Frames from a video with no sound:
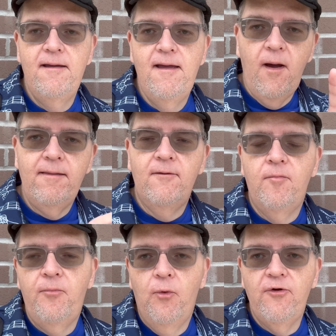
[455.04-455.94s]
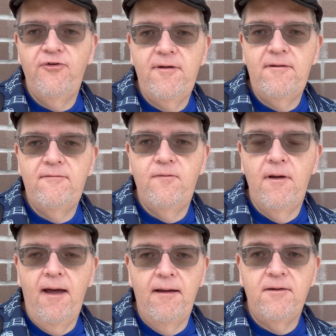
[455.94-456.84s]
Great little portion,
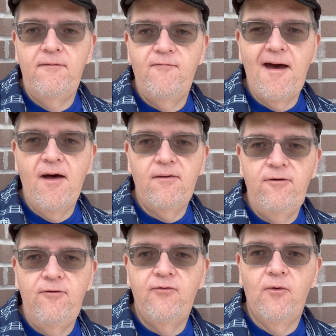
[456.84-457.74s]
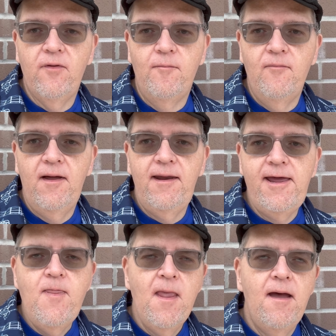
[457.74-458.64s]
good value for the money.
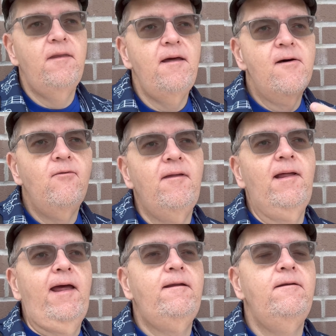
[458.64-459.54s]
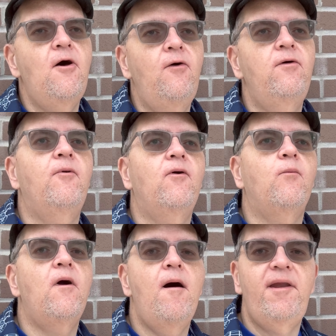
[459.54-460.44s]
The only notable
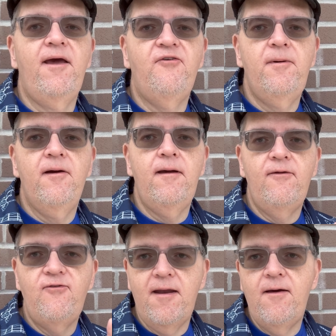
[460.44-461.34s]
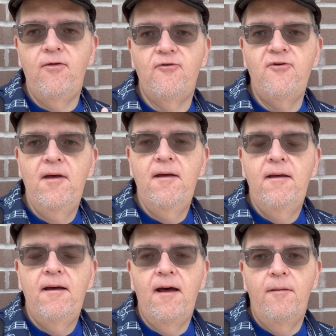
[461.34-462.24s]
ramen experience, I know there's
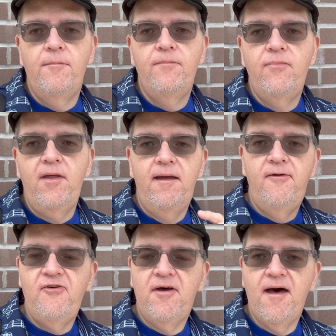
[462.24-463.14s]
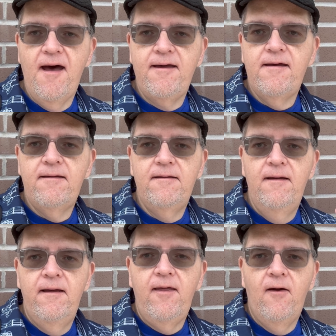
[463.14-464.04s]
the Izakaya,
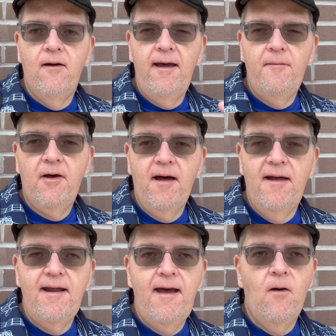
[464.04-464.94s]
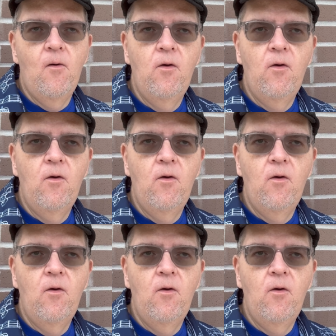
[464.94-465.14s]
they're at Epcot now,